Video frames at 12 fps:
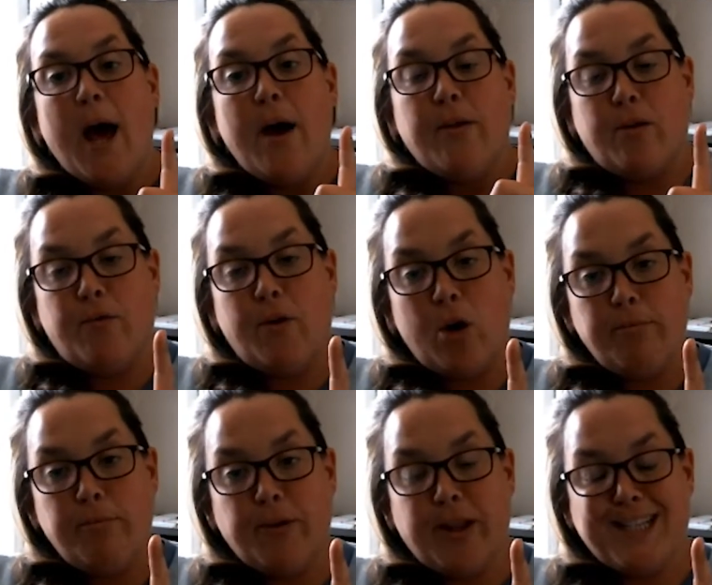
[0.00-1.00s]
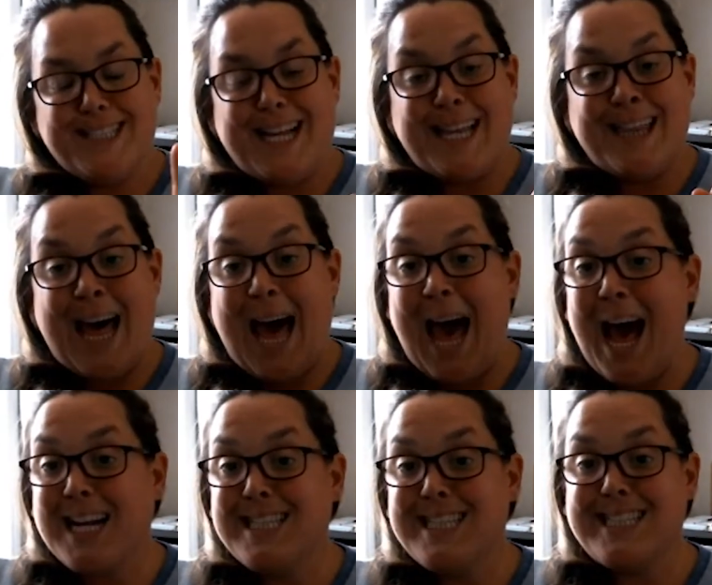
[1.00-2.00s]
the variable that's on the
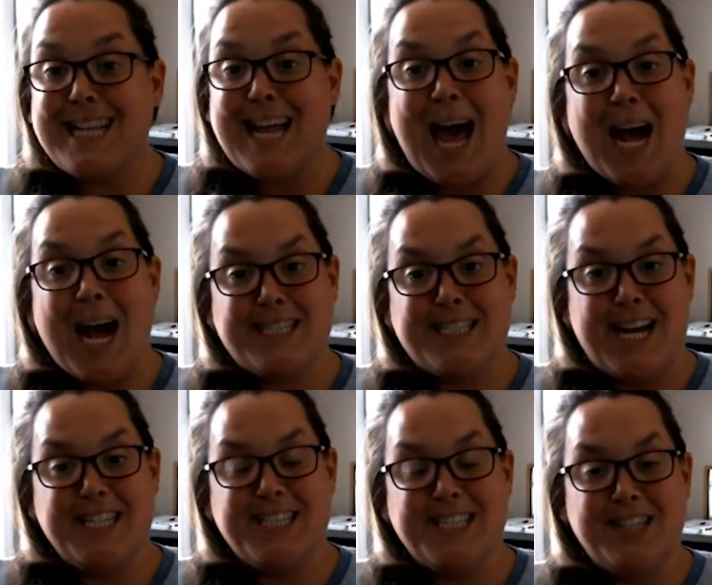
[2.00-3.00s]
x-axis